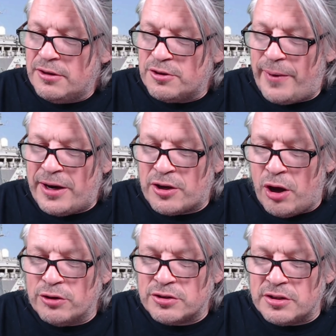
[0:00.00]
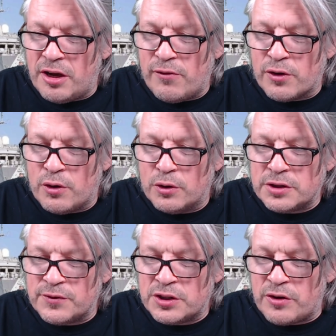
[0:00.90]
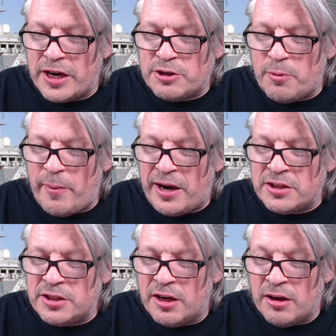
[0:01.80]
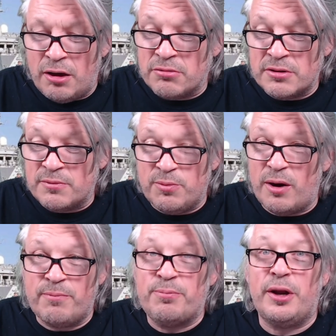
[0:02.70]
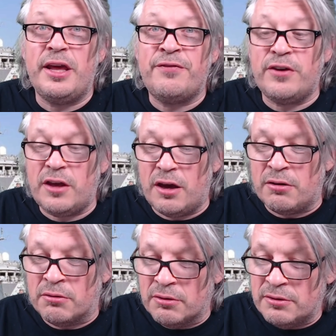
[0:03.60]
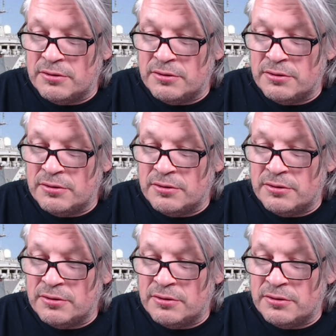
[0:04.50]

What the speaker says: It's remained a constant over the course of a strange and momentous year. Oh, what bully for you.